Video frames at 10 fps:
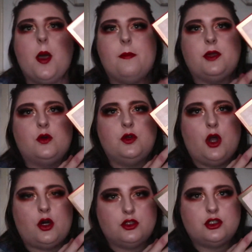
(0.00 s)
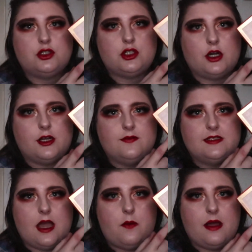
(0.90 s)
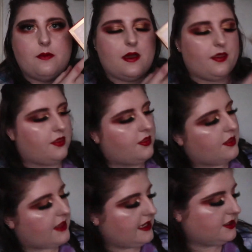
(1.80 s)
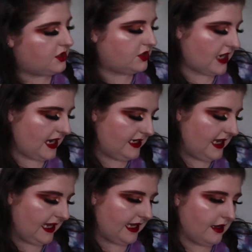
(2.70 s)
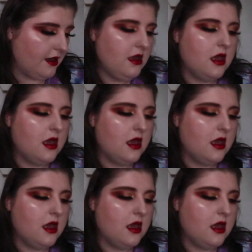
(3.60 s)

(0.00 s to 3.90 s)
but you're not dark enough to get away with this shade here.